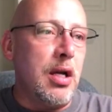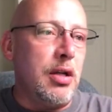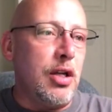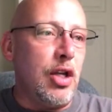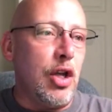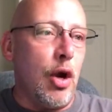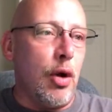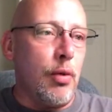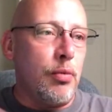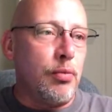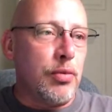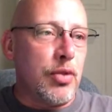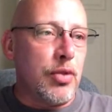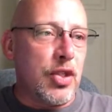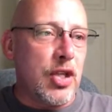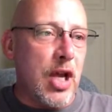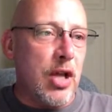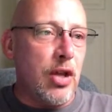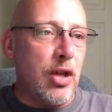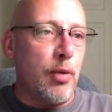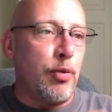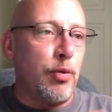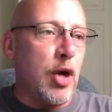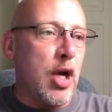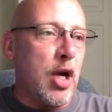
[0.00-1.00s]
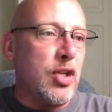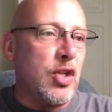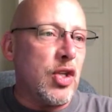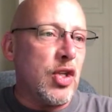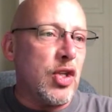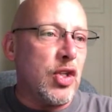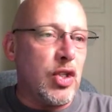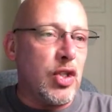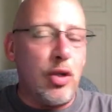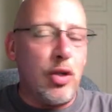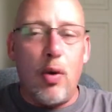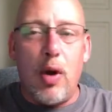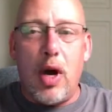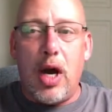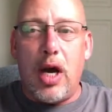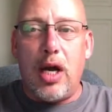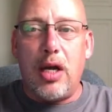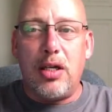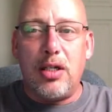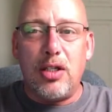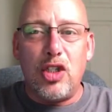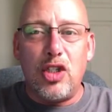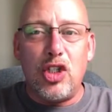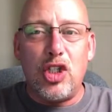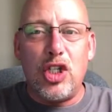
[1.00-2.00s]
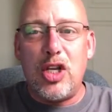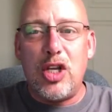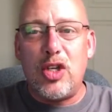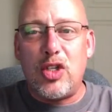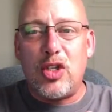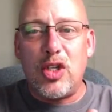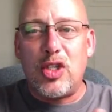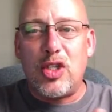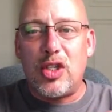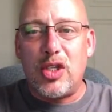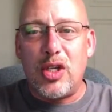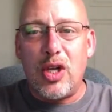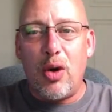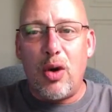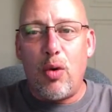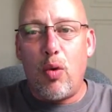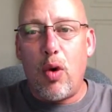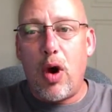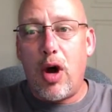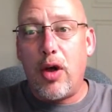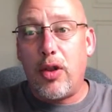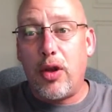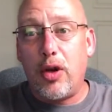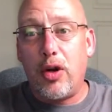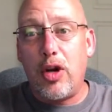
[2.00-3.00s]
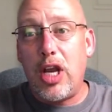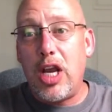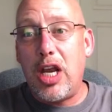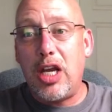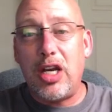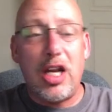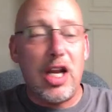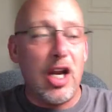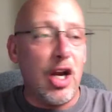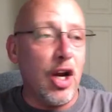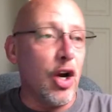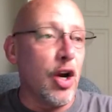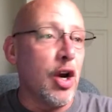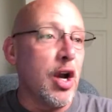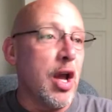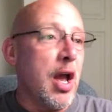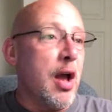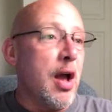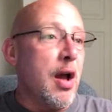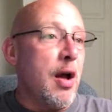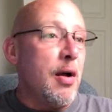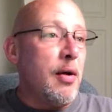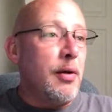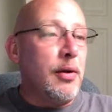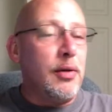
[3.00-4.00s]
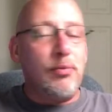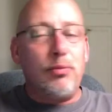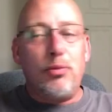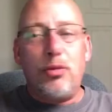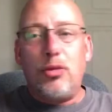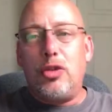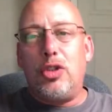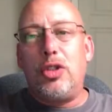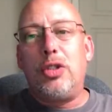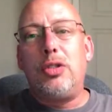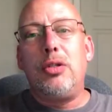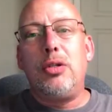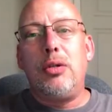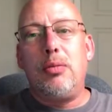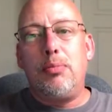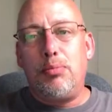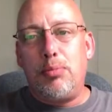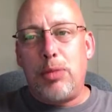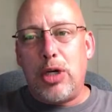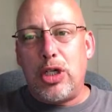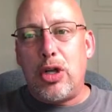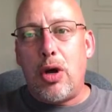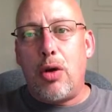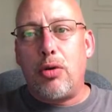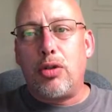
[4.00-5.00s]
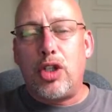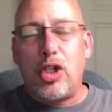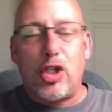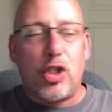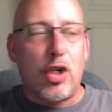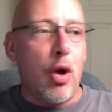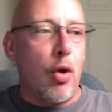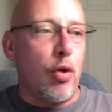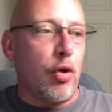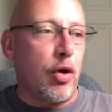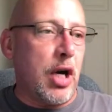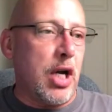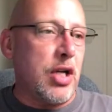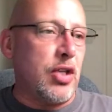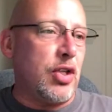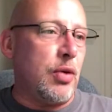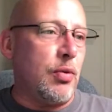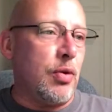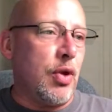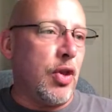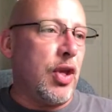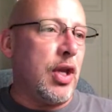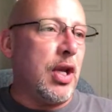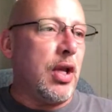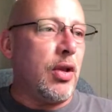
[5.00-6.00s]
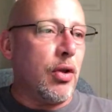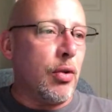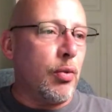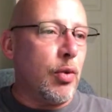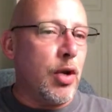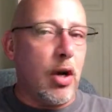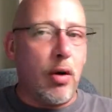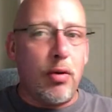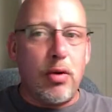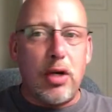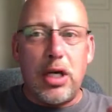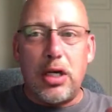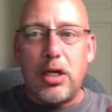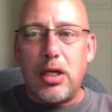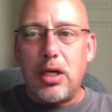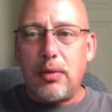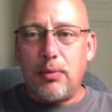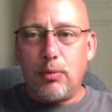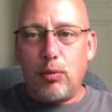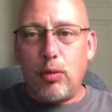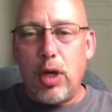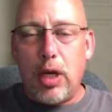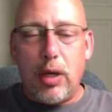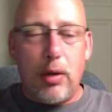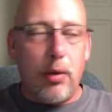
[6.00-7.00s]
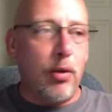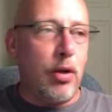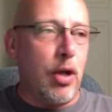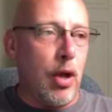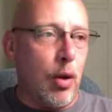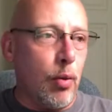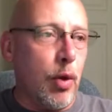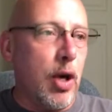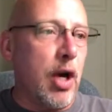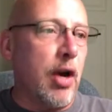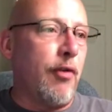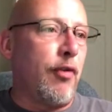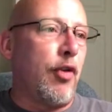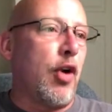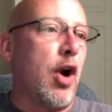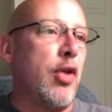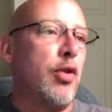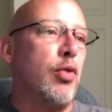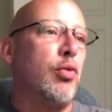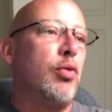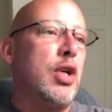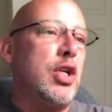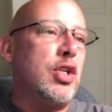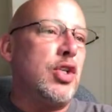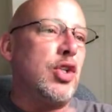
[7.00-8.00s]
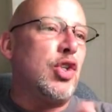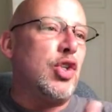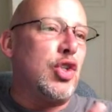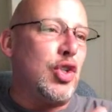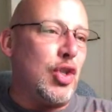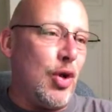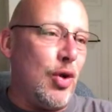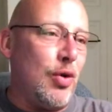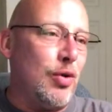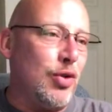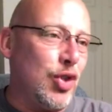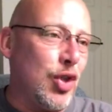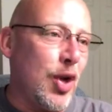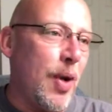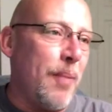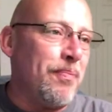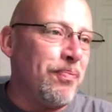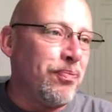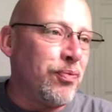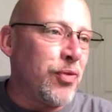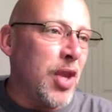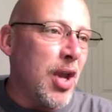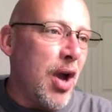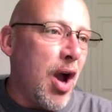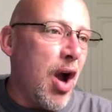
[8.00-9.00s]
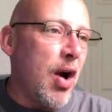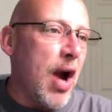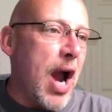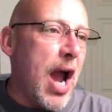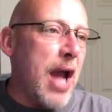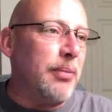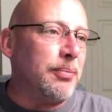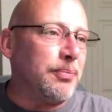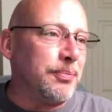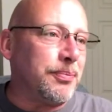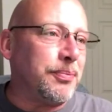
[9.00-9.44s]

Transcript: you know, say their praises to uh, Jesus while they're in here. But don't just go crazy with it either. We don't need to. We, you know, we're here for other reasons too. So, all right.